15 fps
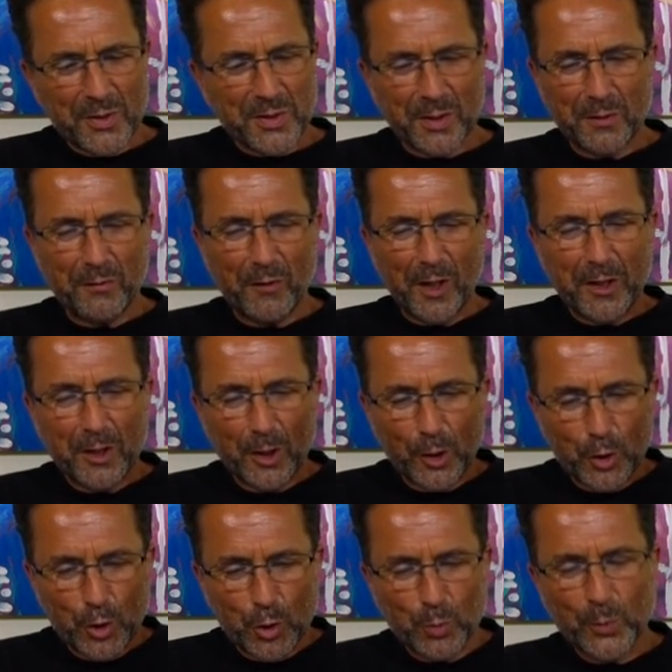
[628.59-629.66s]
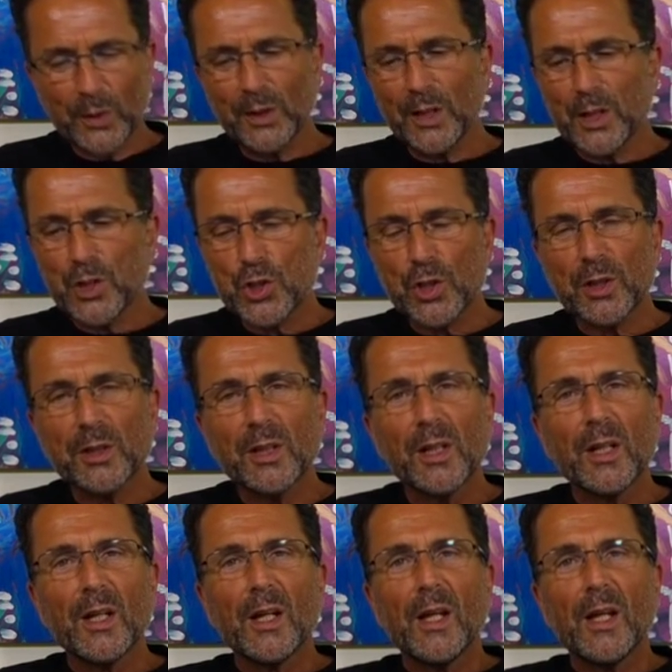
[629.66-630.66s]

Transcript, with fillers: It's like finding a new religion,